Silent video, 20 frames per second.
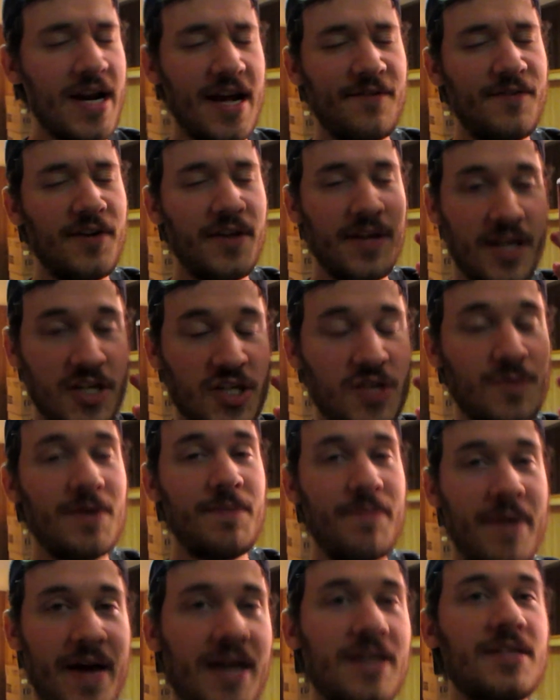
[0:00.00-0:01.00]
I feel like it should be
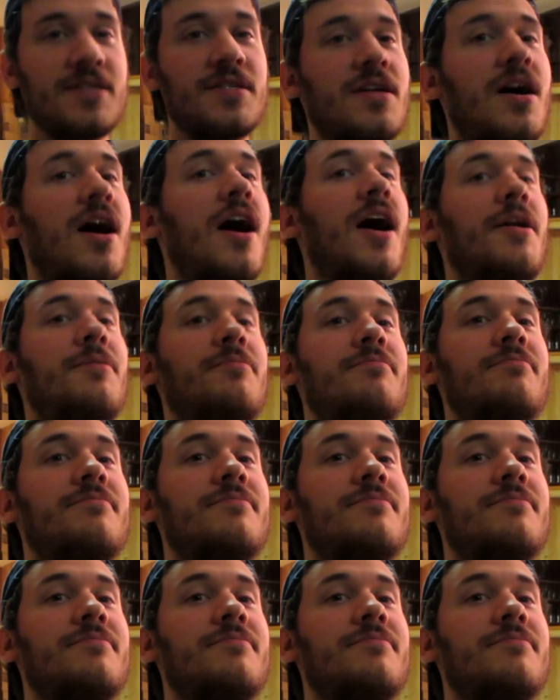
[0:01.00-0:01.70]
passed on.